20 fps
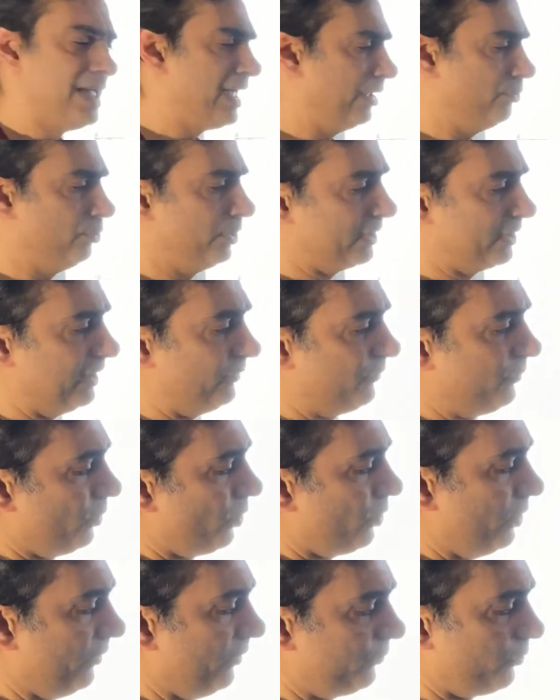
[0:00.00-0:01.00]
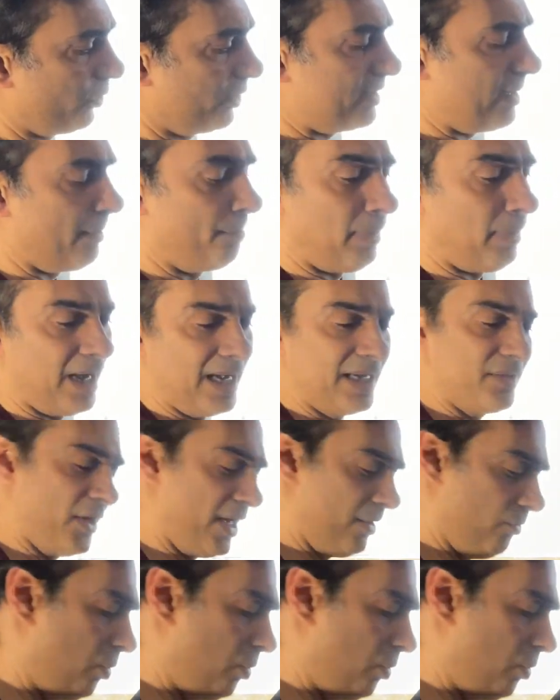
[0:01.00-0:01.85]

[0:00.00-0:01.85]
I really, if, you, if you're gonna buy that